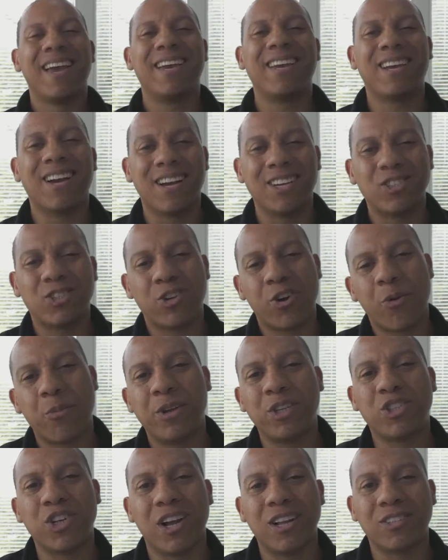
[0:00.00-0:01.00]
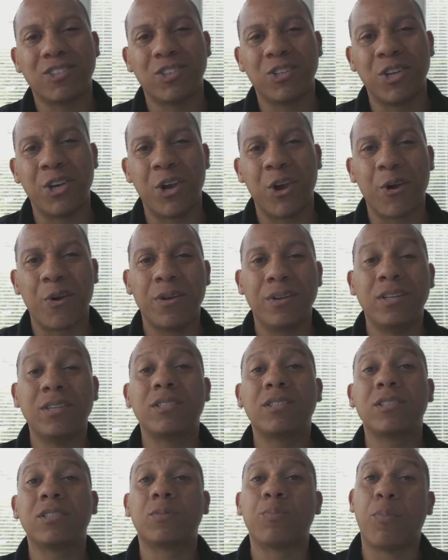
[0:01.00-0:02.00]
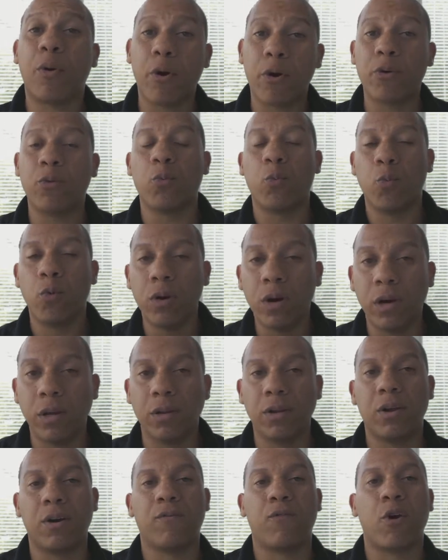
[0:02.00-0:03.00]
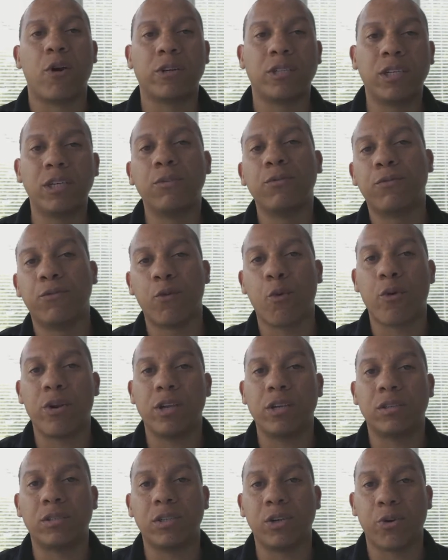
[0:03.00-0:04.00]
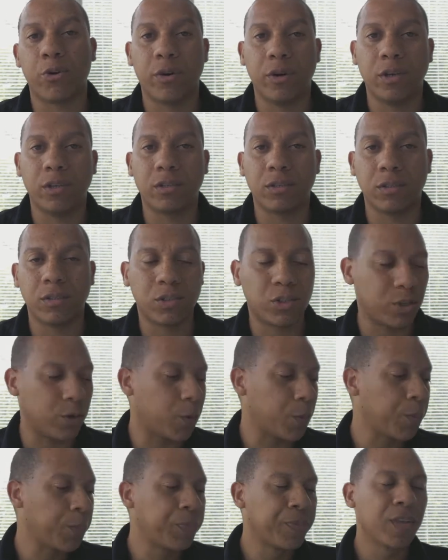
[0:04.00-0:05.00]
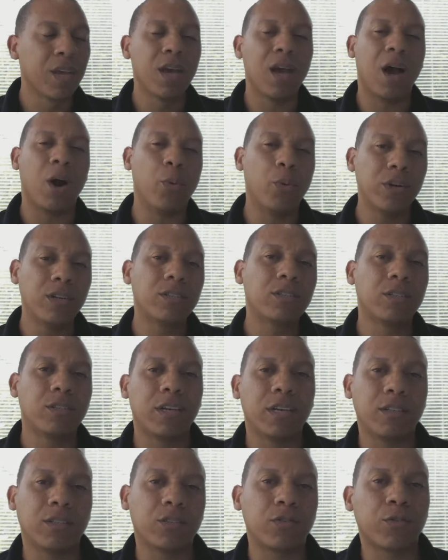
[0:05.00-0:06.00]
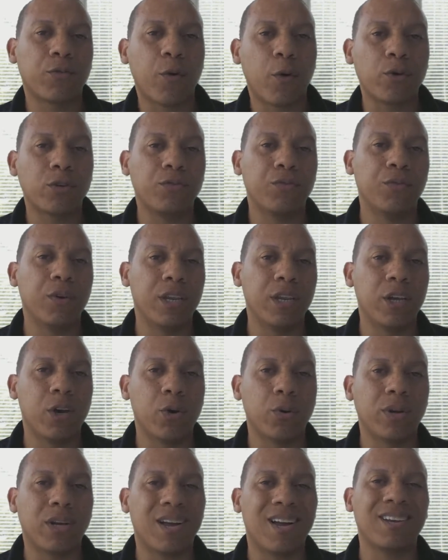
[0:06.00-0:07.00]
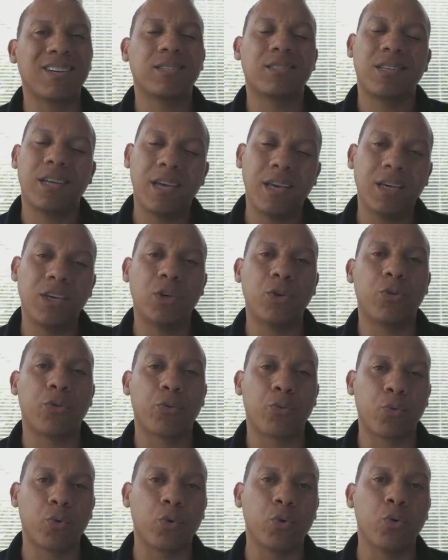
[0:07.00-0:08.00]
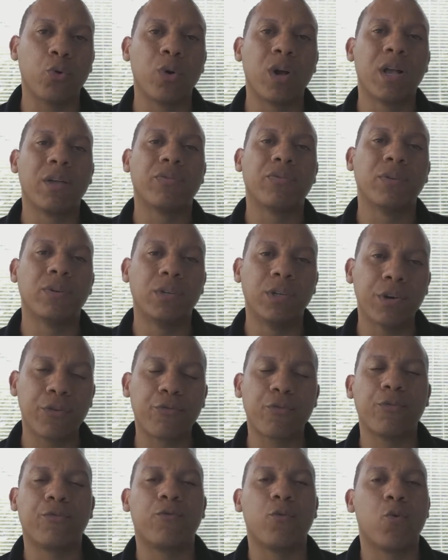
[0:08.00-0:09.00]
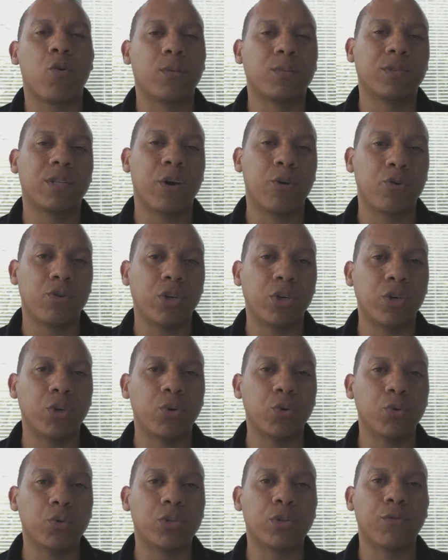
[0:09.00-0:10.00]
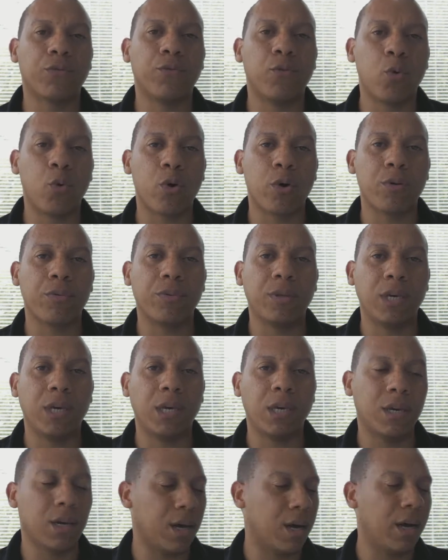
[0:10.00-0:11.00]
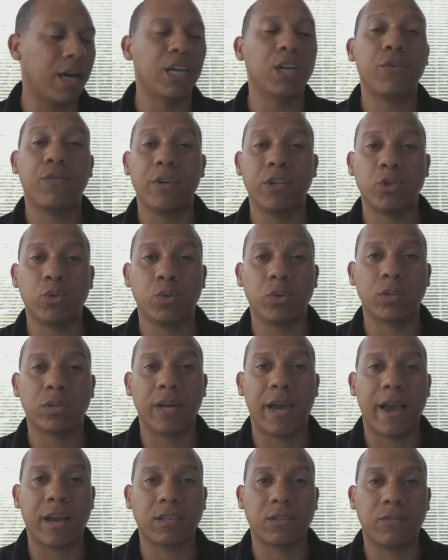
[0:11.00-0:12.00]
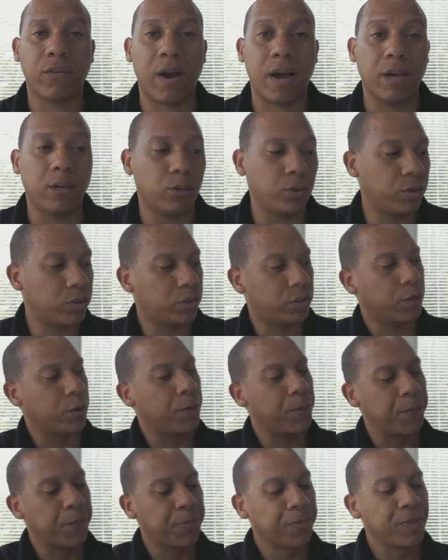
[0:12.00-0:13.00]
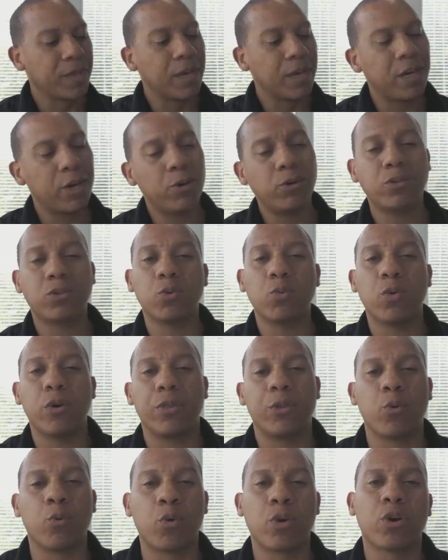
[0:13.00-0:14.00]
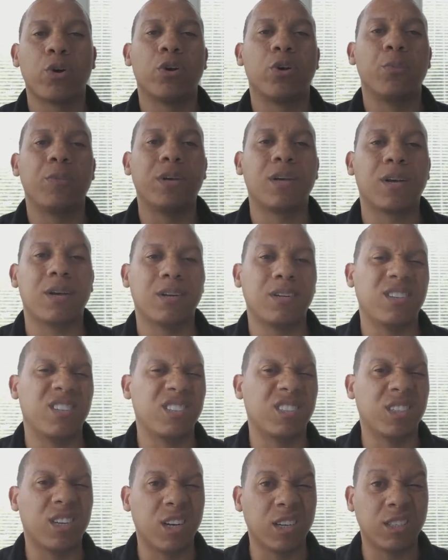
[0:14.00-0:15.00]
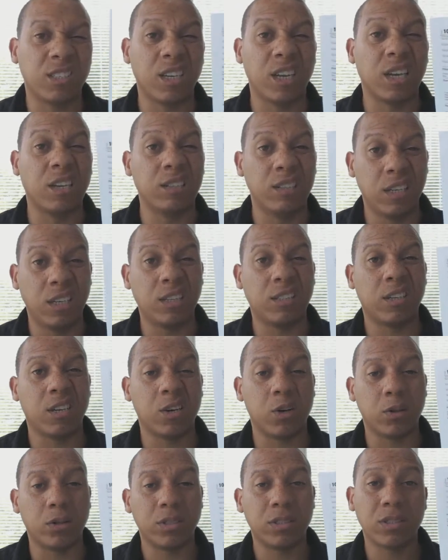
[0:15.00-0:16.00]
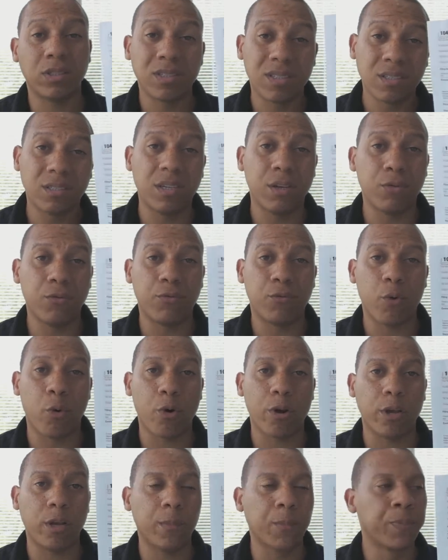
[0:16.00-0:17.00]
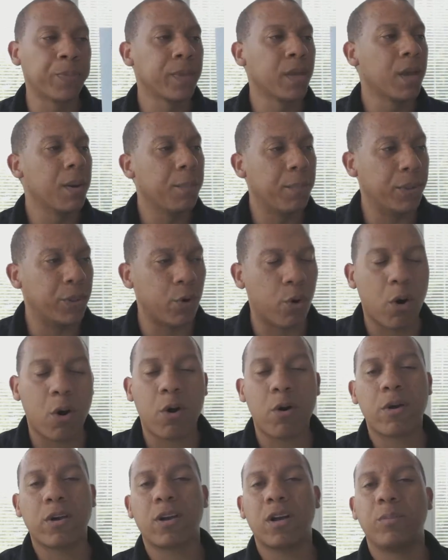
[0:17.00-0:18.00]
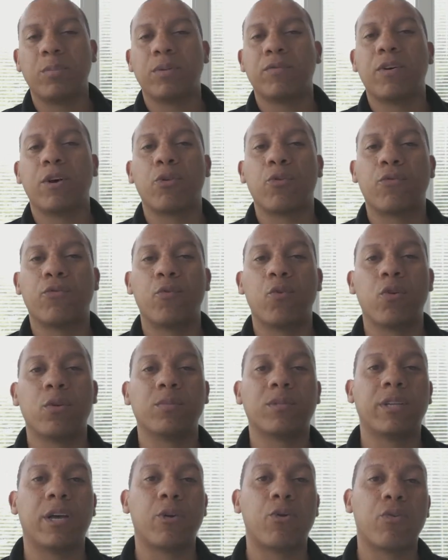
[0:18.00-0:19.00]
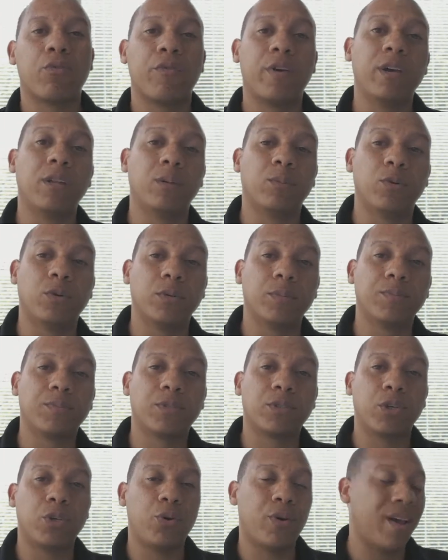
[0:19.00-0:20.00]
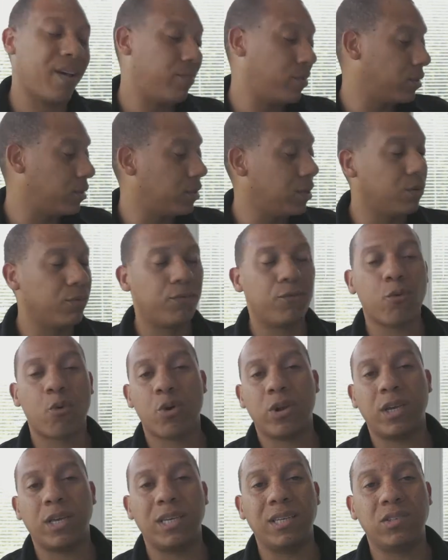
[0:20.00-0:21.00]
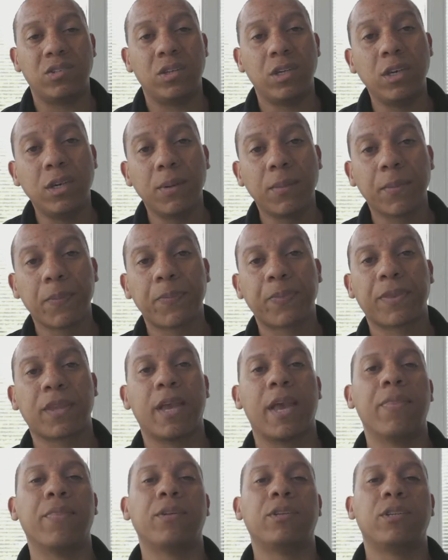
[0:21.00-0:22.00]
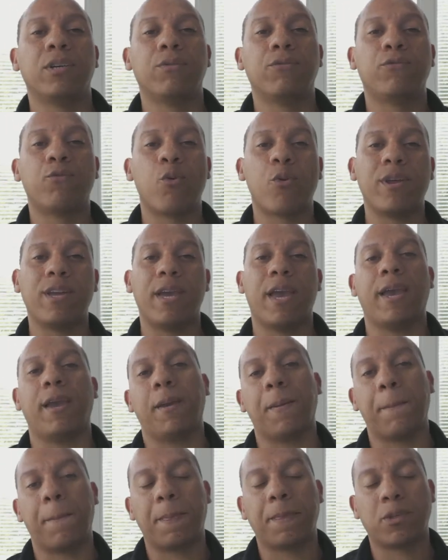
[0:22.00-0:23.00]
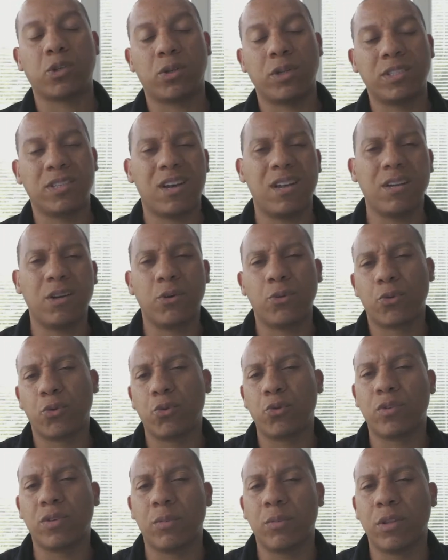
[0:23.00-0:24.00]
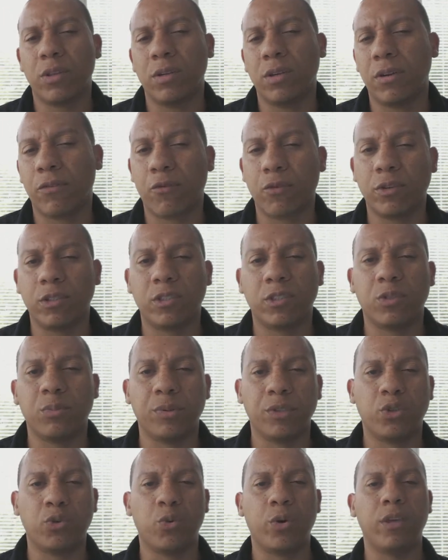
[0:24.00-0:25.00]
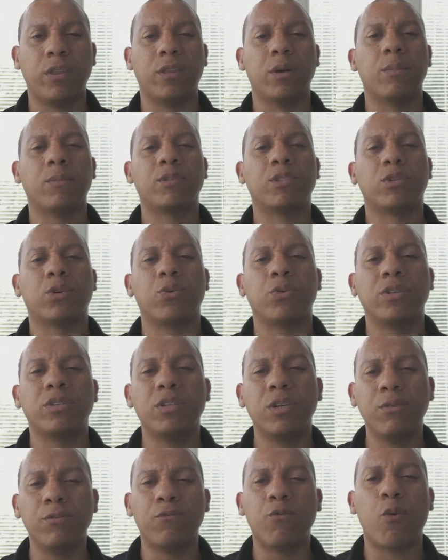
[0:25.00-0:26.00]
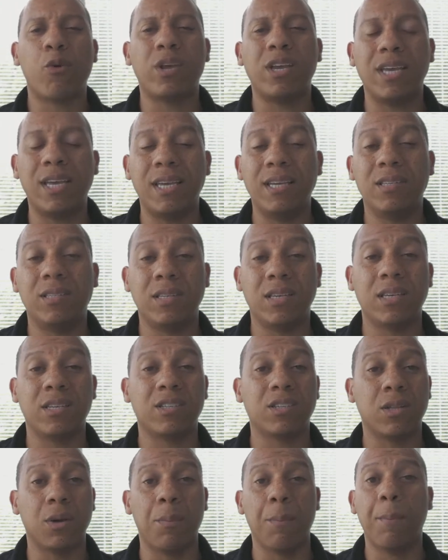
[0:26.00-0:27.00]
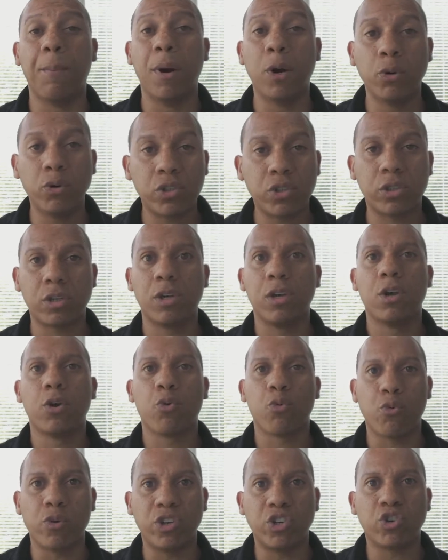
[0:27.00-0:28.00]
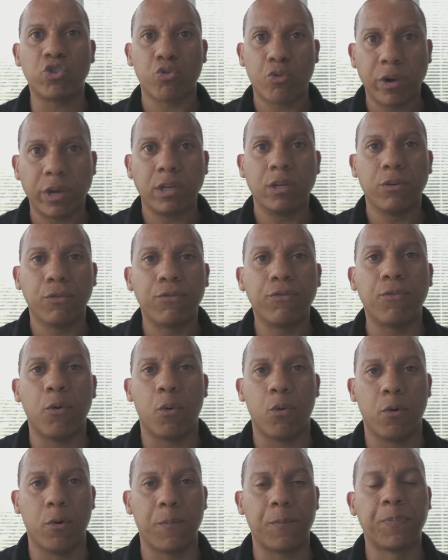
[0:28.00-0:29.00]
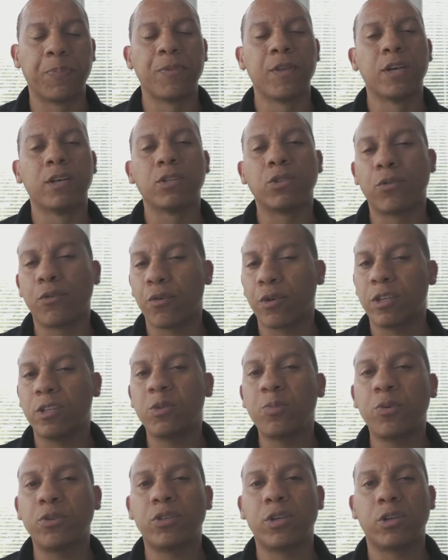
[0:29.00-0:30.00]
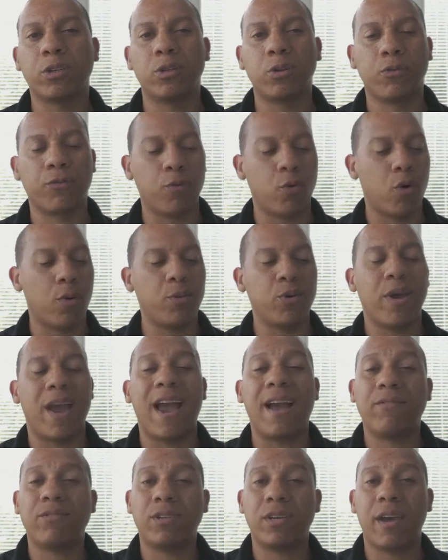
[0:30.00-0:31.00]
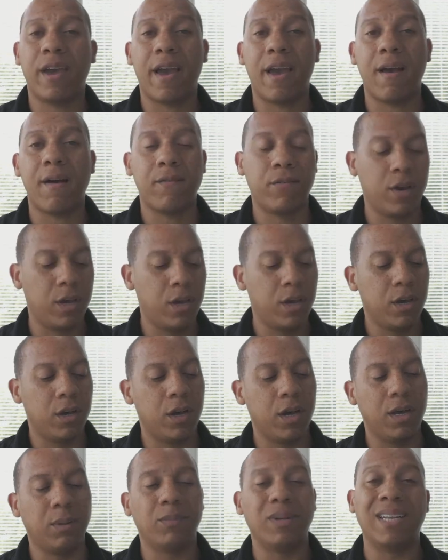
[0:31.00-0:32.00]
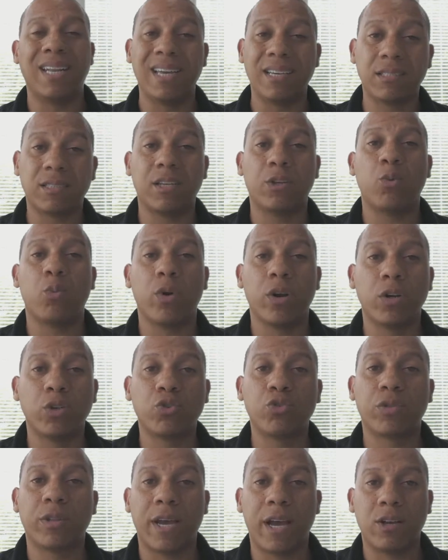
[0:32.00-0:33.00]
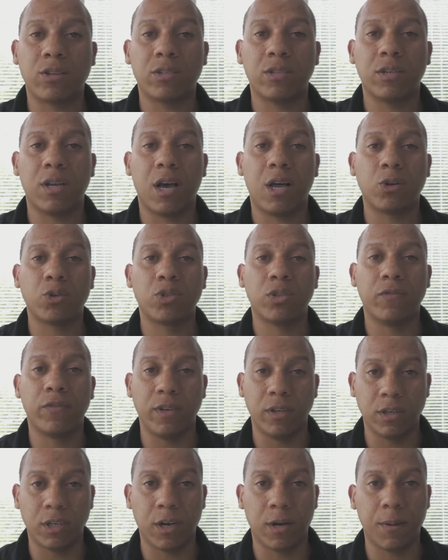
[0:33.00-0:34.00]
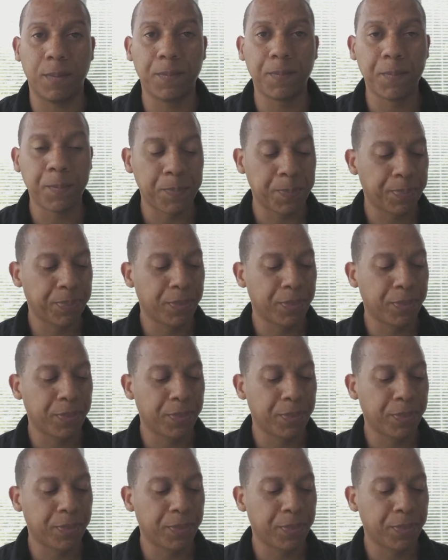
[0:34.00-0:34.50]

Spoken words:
Hey guys, Jeremy Johnson here, and this is part one of our 1040 series. And so I wanted to take this first video to kind of take you through the different forms that are used for the individual tax filer. So here's the one that we're going to be kind of discussing in detail. This is the 1040, but there are a couple of other forms that are available. So you have the 1040EZ and the 1040A. So let's kind of go through some of the differences between them. So the 1040EZ is the most restrictive form. So for this particular form, you have to have less than $100,000 of income.